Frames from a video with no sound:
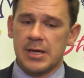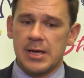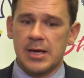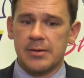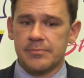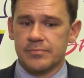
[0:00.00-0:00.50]

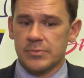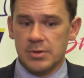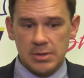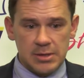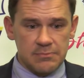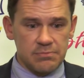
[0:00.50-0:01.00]

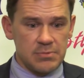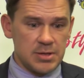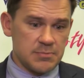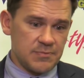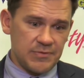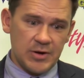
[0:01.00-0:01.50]

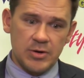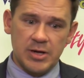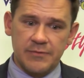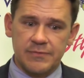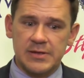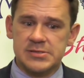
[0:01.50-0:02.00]
And fair
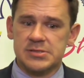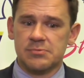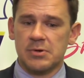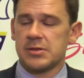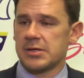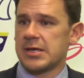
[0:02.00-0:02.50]
enough, that's the
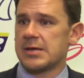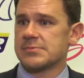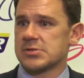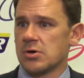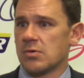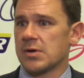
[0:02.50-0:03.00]
way the
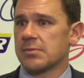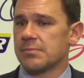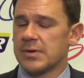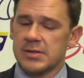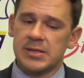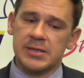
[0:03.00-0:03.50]
game's going.
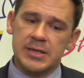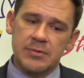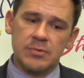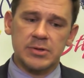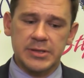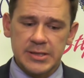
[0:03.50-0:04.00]
But they
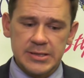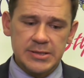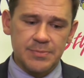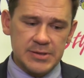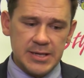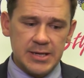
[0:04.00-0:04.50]
really need to
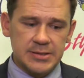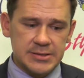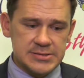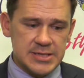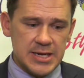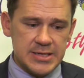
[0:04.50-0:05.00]
protect
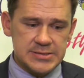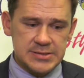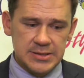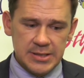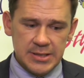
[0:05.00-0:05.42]
these guys.